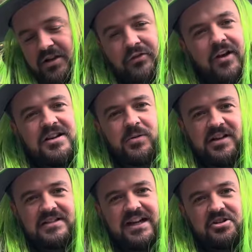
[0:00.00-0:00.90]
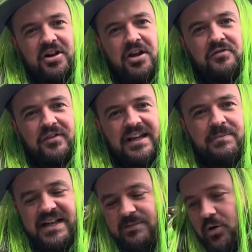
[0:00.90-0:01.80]
First one of the session, hopefully
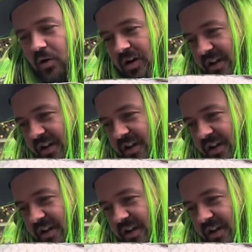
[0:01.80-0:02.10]
many more.